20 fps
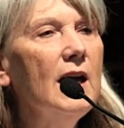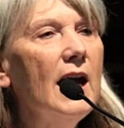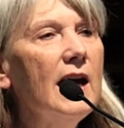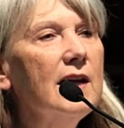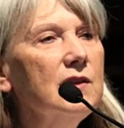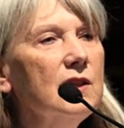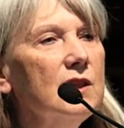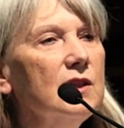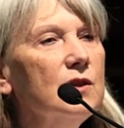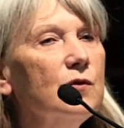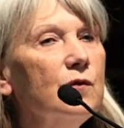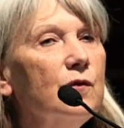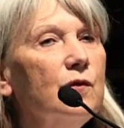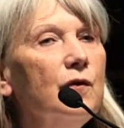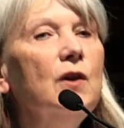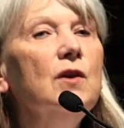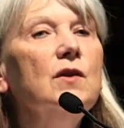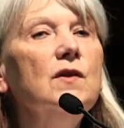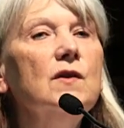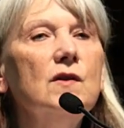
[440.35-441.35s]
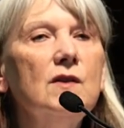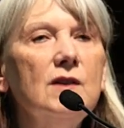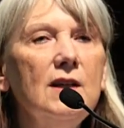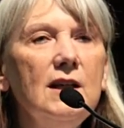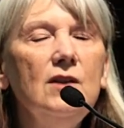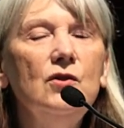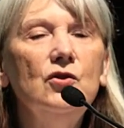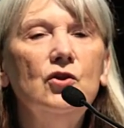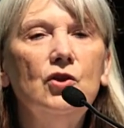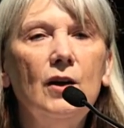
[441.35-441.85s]
as his first
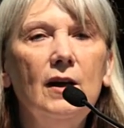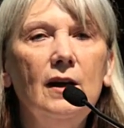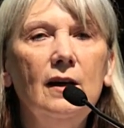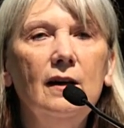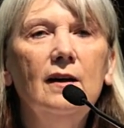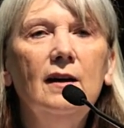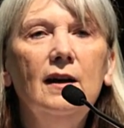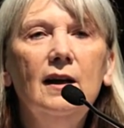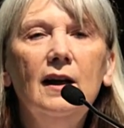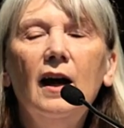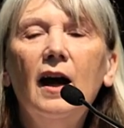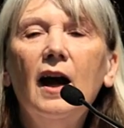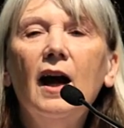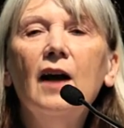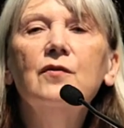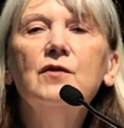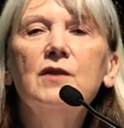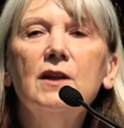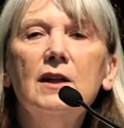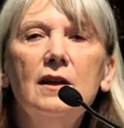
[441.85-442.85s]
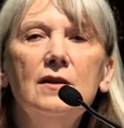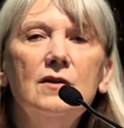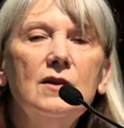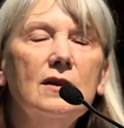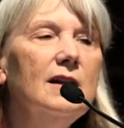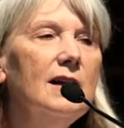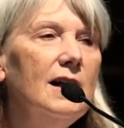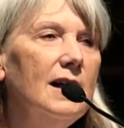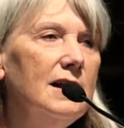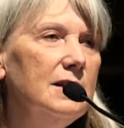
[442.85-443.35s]
teaching after his
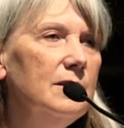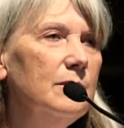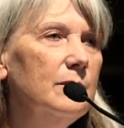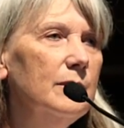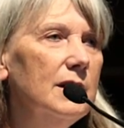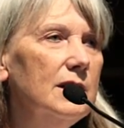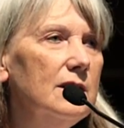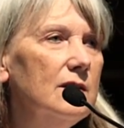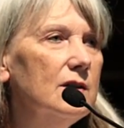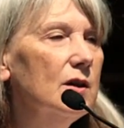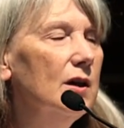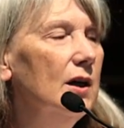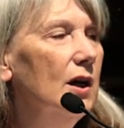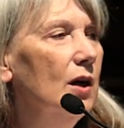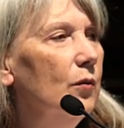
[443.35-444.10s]
enlightenment,